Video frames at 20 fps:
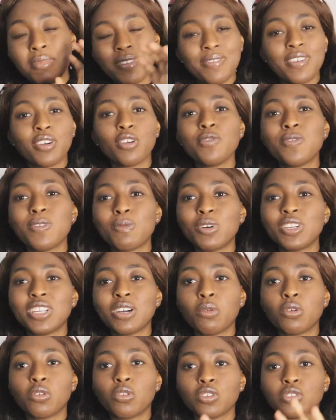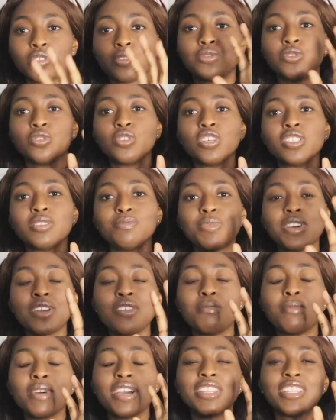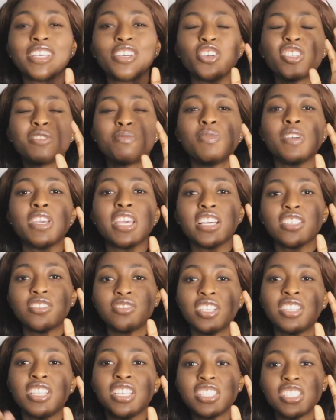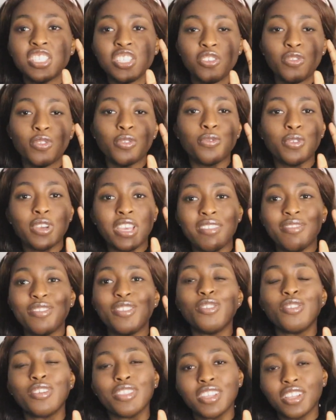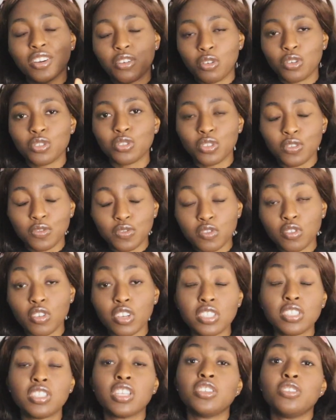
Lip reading: But if you're going for more than one course of choice, bear in mind that you're going to pay extra 30 euro for every other course of choice